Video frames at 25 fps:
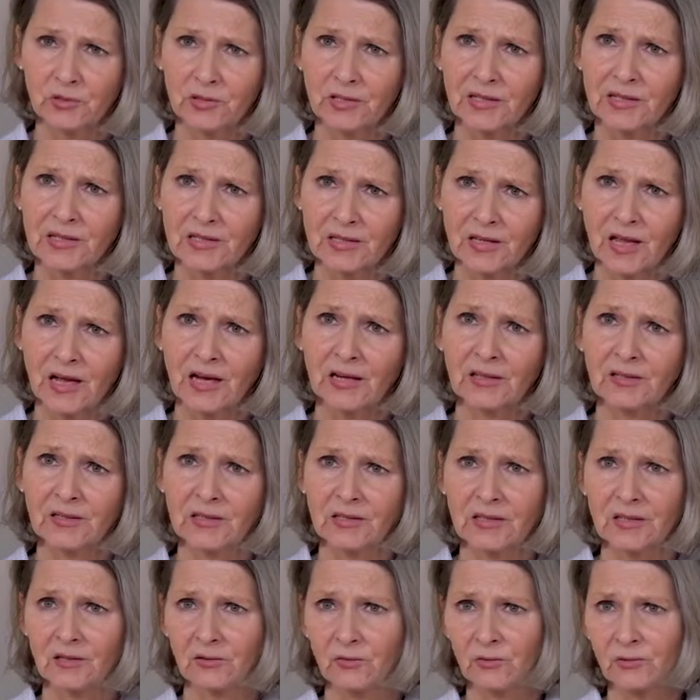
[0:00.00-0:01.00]
Especially
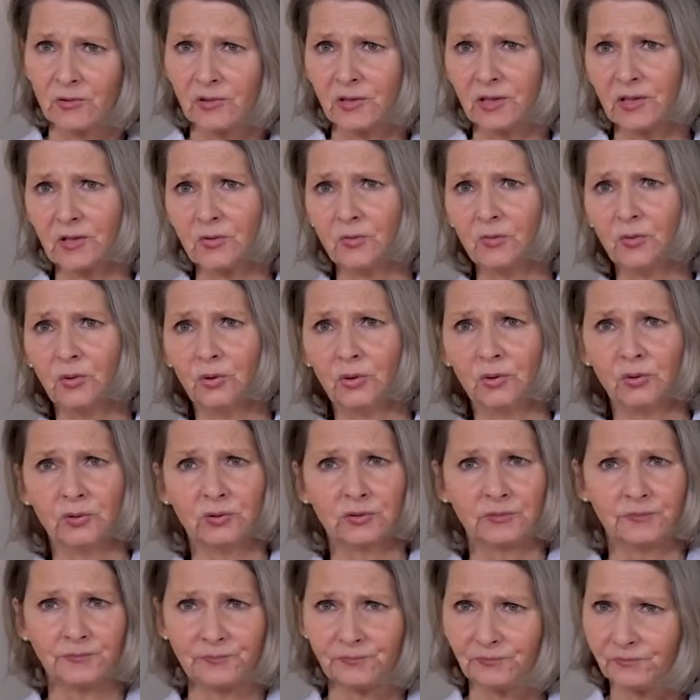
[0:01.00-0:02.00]
after this
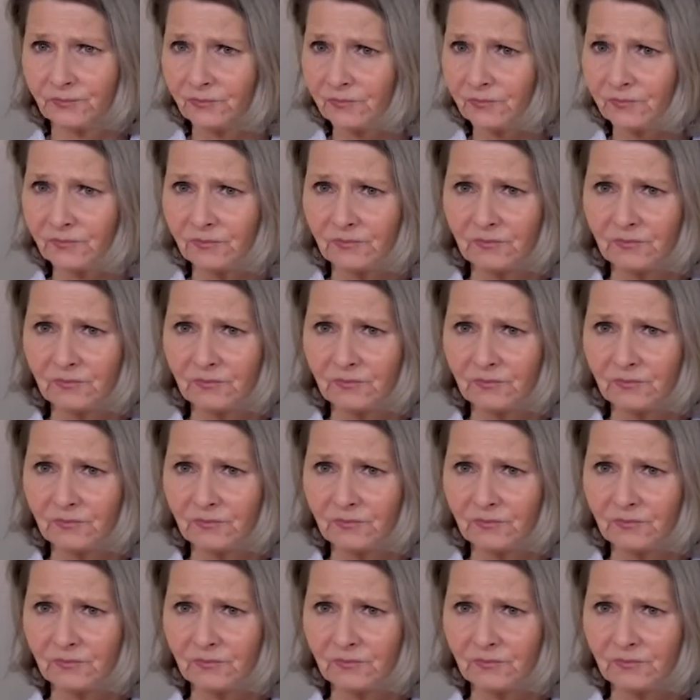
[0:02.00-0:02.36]
examination.